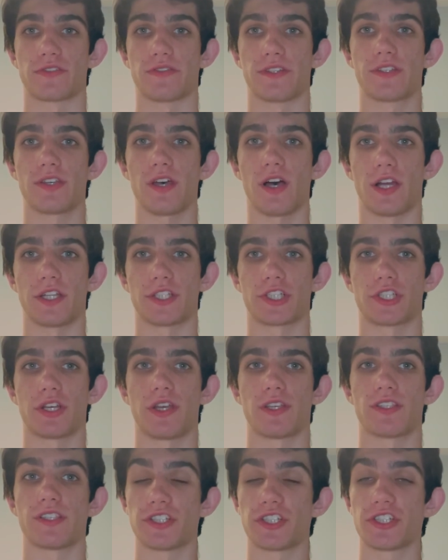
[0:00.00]
touch,
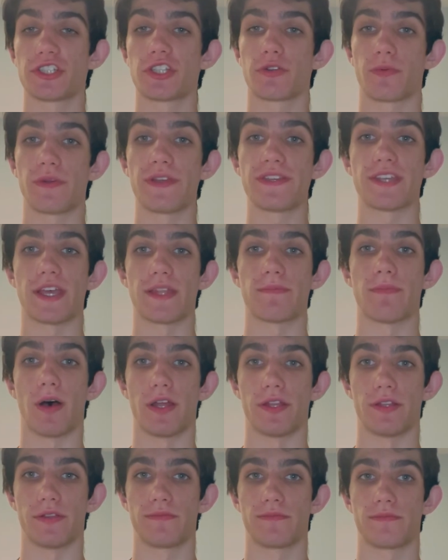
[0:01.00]
such as the reset
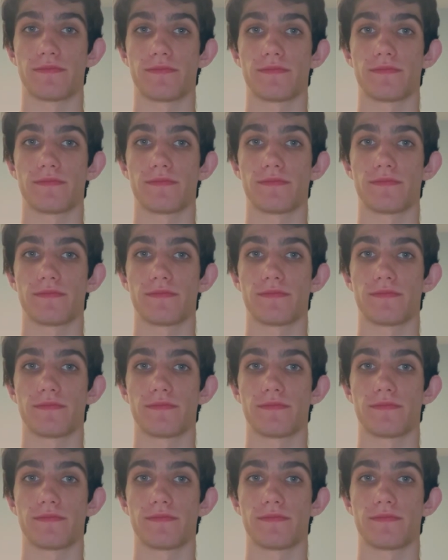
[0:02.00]
button.